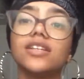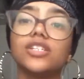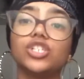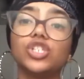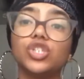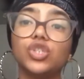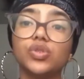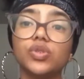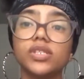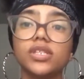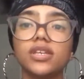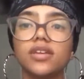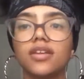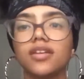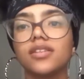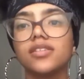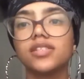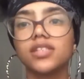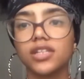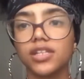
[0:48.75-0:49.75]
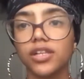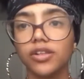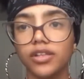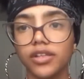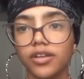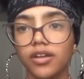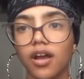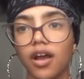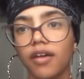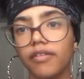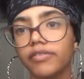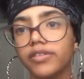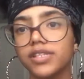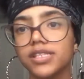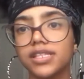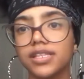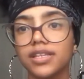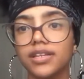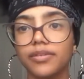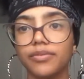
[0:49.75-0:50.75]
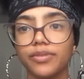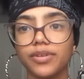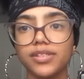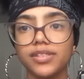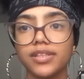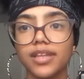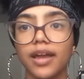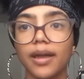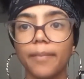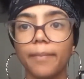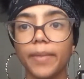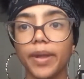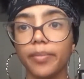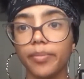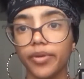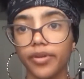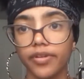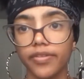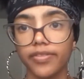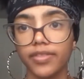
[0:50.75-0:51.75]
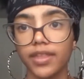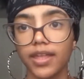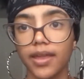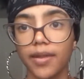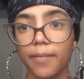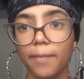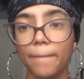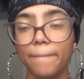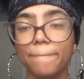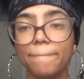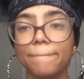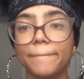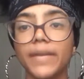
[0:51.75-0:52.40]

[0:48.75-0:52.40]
choosing, because Lola obviously was not my birth name,